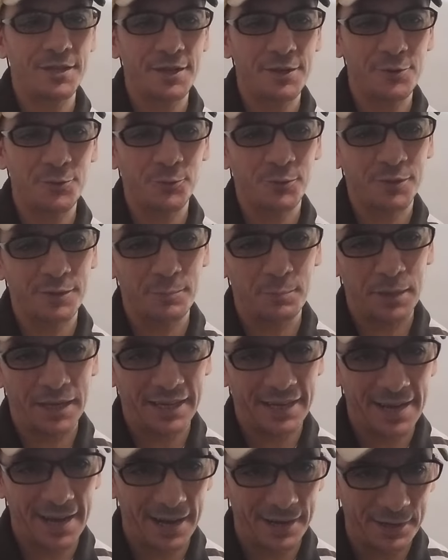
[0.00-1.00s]
my dad.
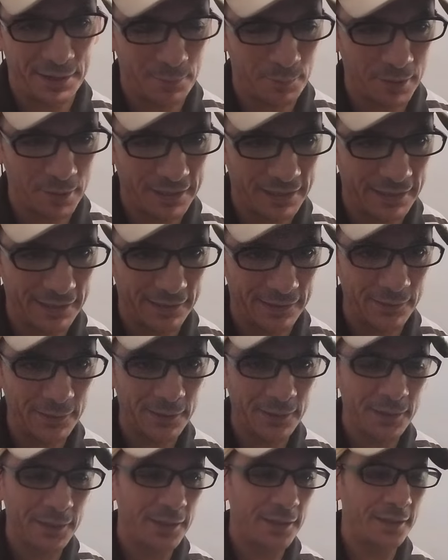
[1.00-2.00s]
He fixed, I don't
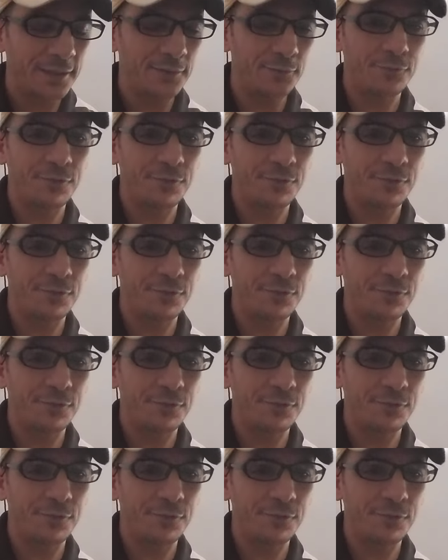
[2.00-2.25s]
know how many